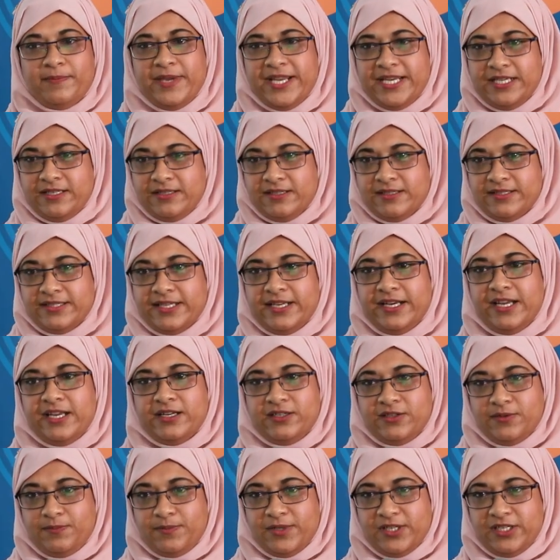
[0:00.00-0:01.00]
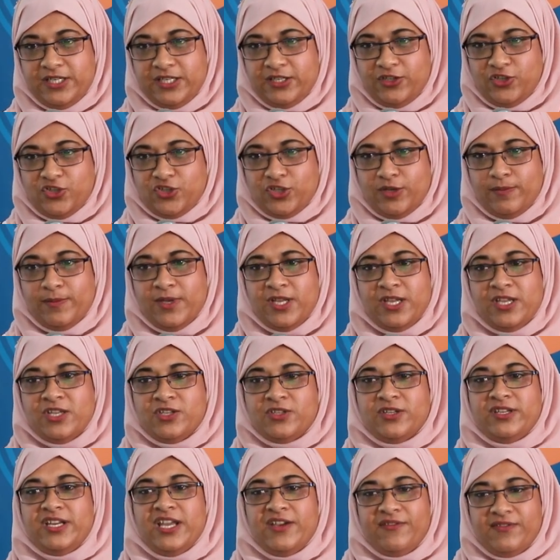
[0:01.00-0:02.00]
patents, and entrepreneurship.
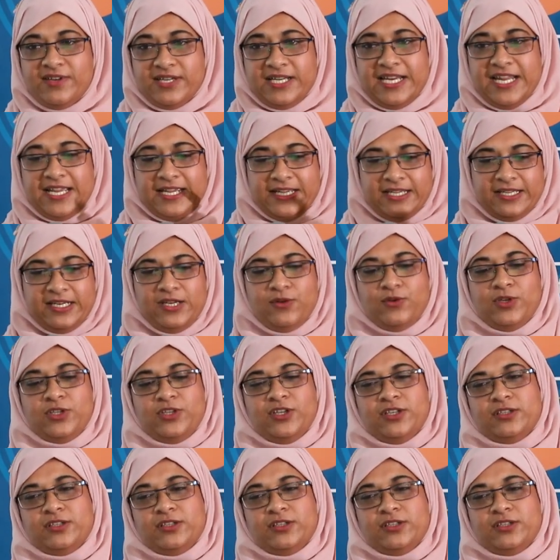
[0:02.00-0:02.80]
So definitely I agree with